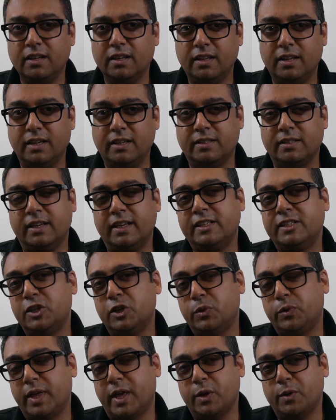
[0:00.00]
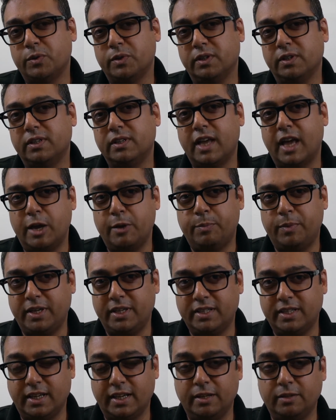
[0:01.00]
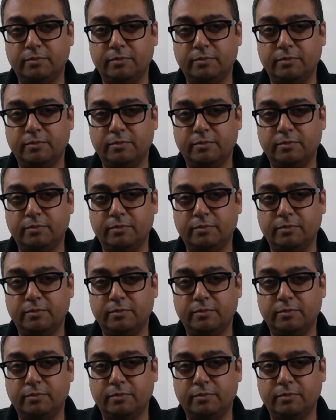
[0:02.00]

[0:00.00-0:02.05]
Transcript: it's an E2000 APC.